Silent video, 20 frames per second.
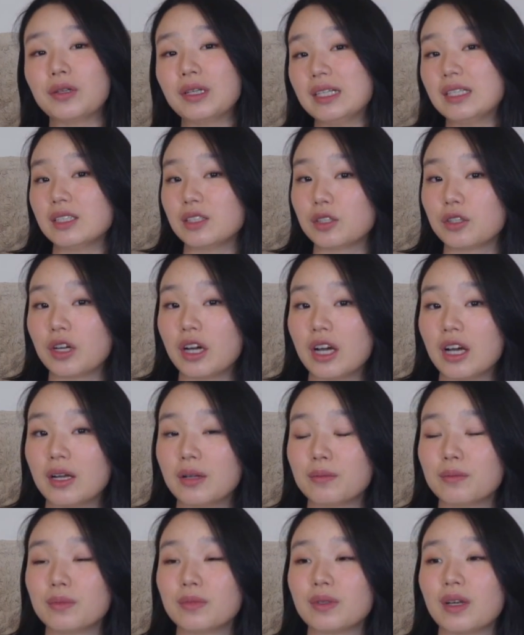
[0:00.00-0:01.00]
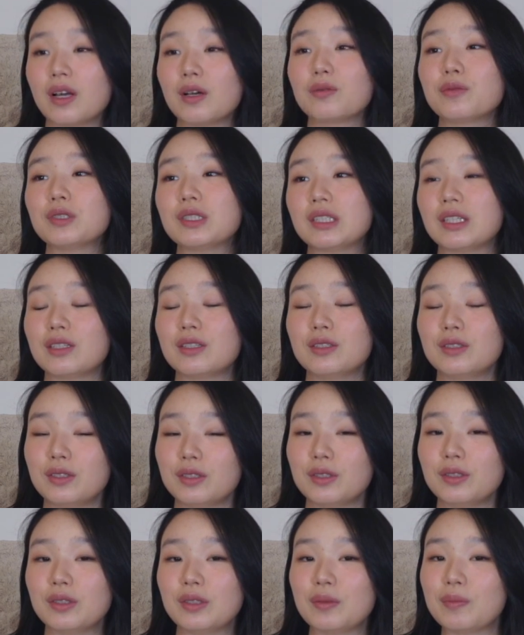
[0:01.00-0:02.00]
Instagram. I was gonna
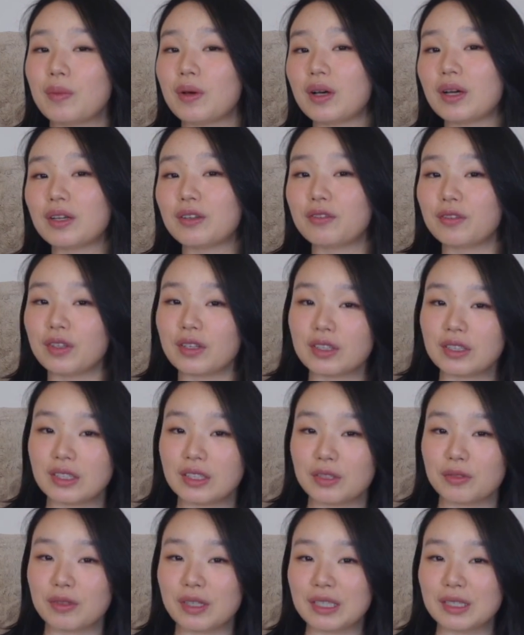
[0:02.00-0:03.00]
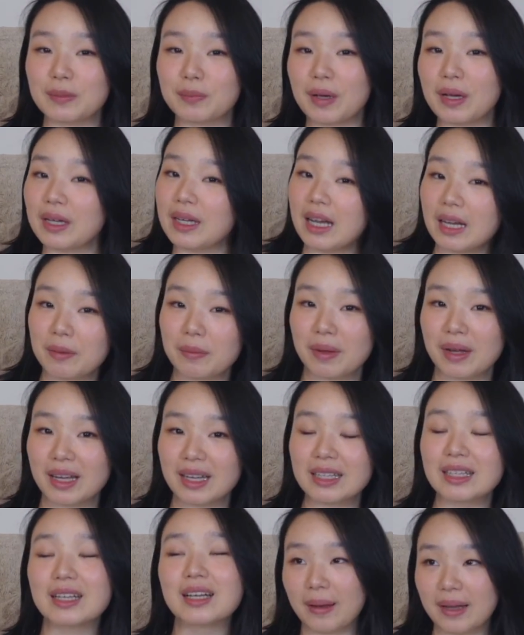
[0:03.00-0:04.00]
do my fiance rate my
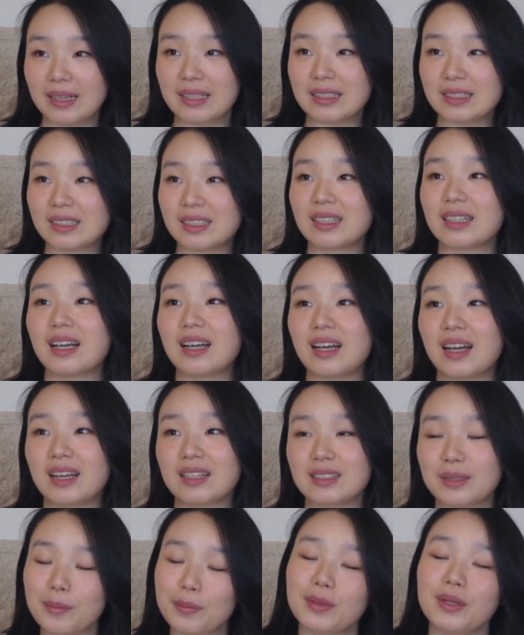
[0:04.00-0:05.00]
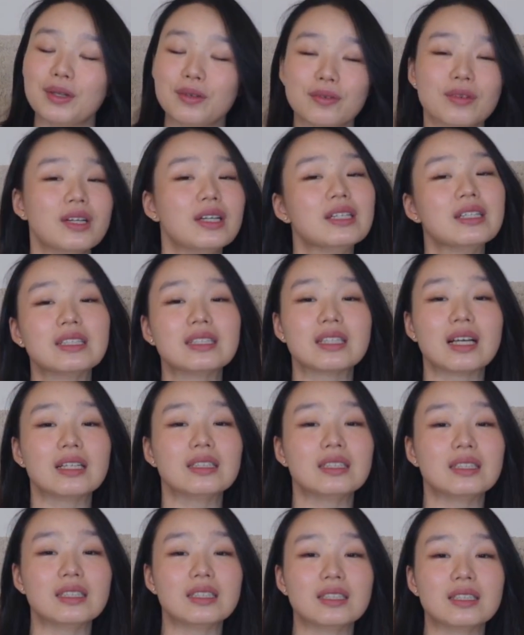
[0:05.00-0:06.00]
handbag, but something very
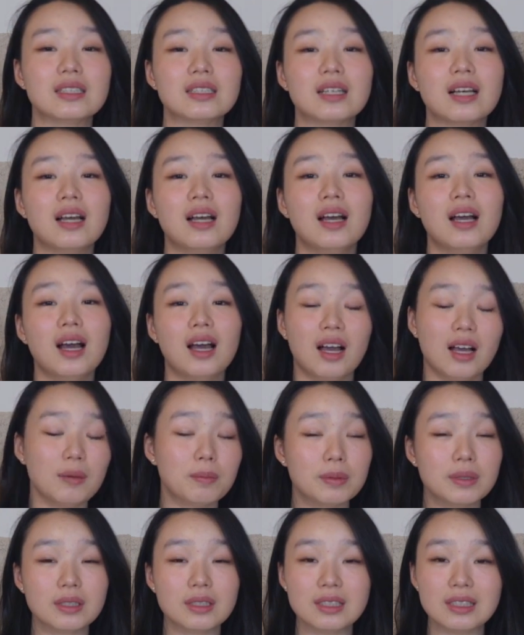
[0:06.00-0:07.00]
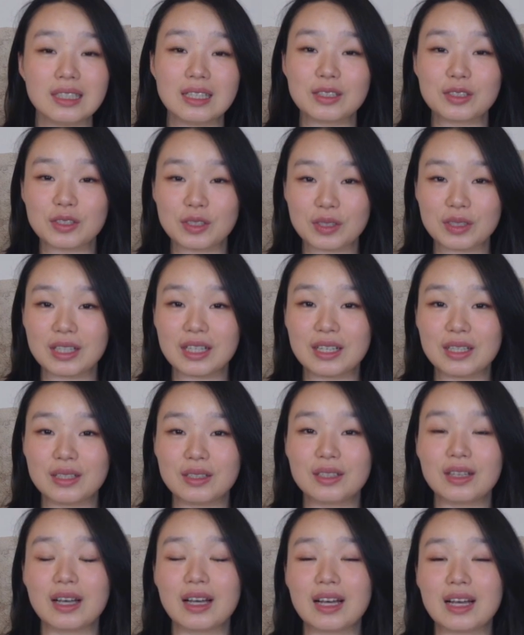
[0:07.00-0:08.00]
exciting happened
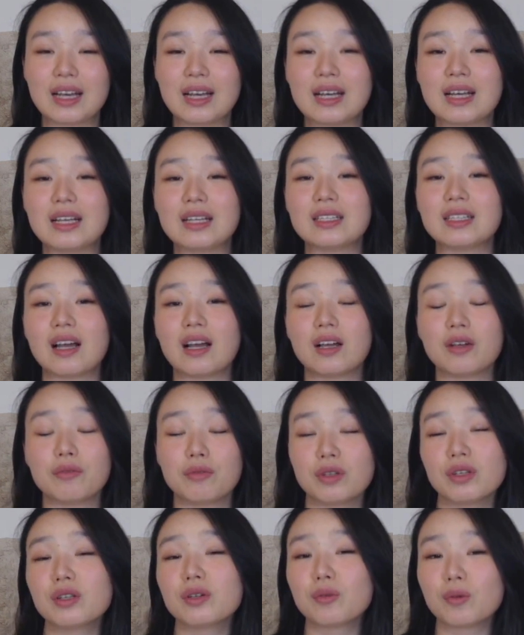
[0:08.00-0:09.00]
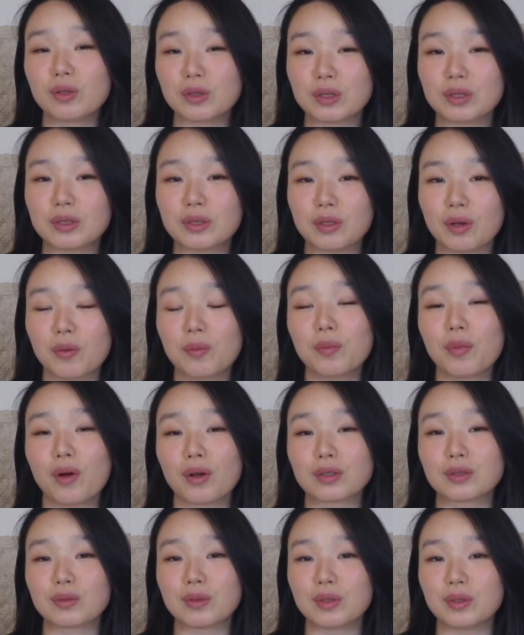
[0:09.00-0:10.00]
yesterday and I really wanted to
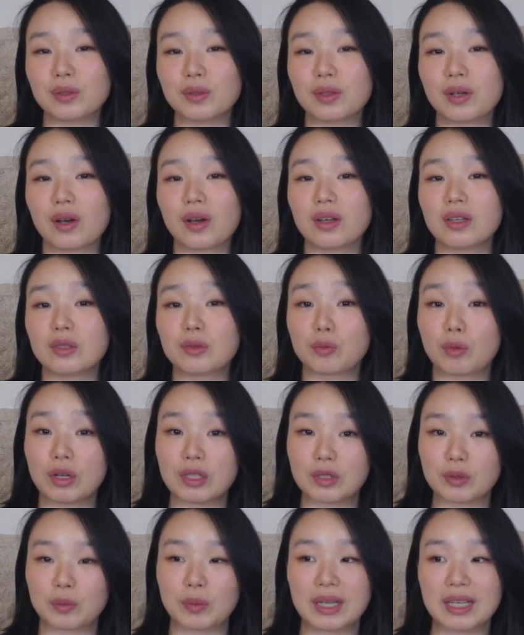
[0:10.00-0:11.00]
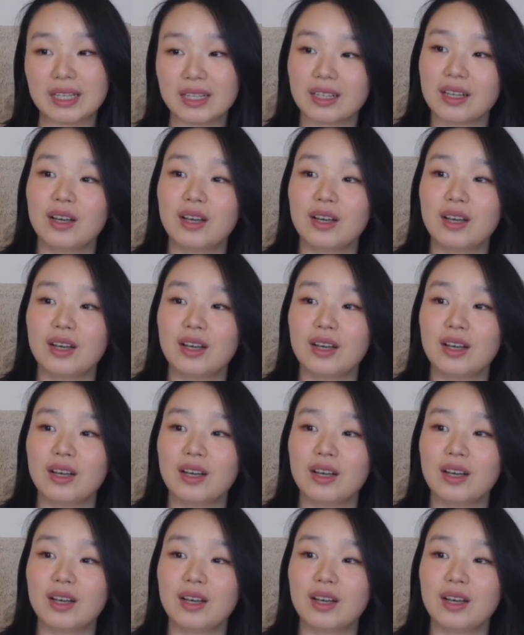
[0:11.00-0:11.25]
unbox with you guys right away.